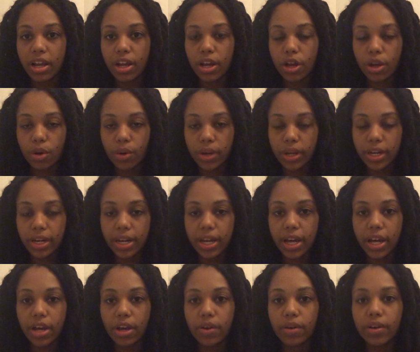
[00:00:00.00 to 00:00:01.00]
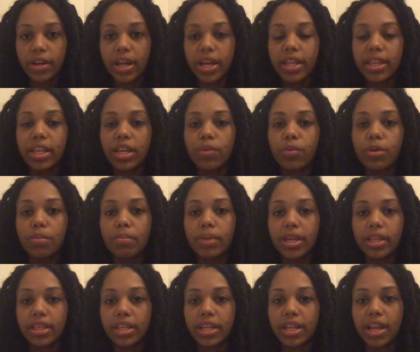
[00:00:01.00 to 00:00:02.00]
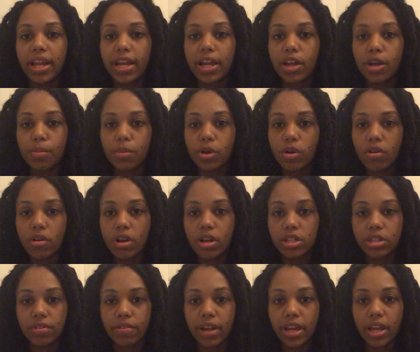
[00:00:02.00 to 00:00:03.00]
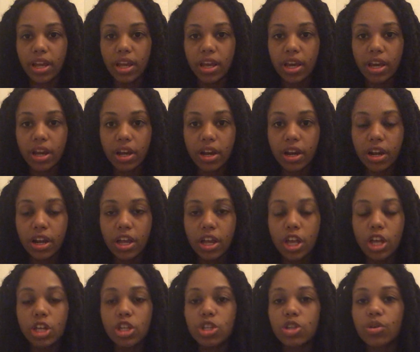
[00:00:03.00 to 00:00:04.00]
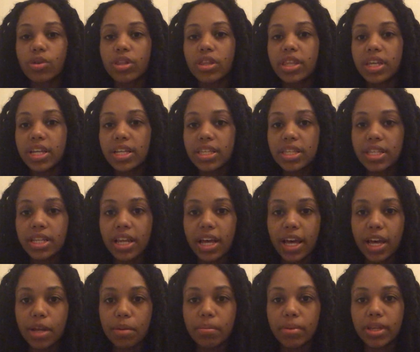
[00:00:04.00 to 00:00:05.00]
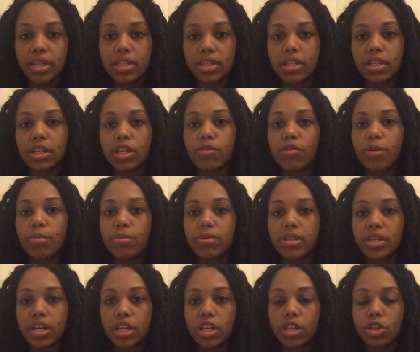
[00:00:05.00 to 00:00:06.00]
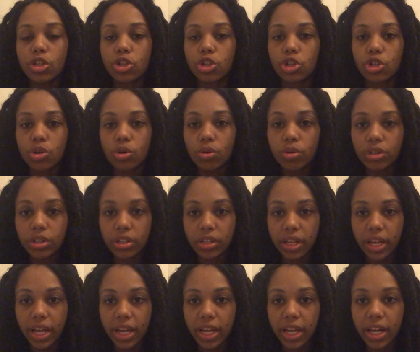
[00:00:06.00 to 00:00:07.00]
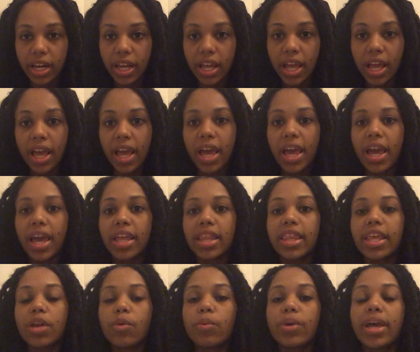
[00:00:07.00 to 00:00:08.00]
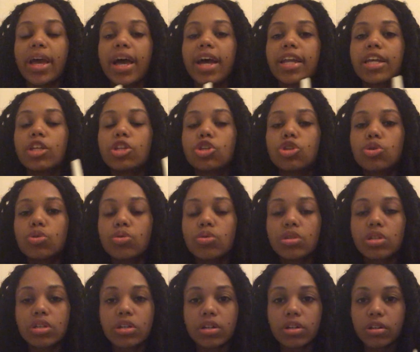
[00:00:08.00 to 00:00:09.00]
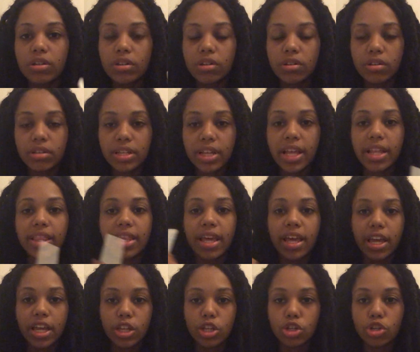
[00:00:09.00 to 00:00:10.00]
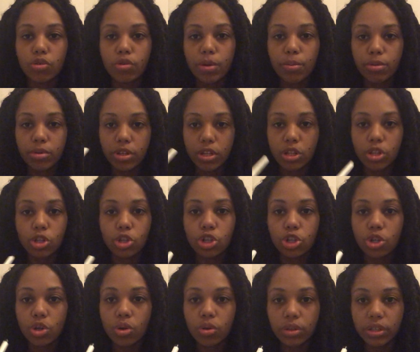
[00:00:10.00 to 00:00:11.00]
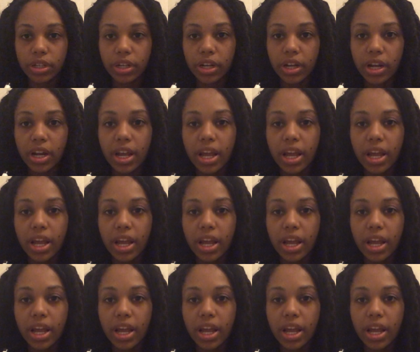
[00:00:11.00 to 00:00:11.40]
going down, and then we made the line come across right here. So this line basically represented the shoulder line, and then we added two circles at the end to represent the shoulder.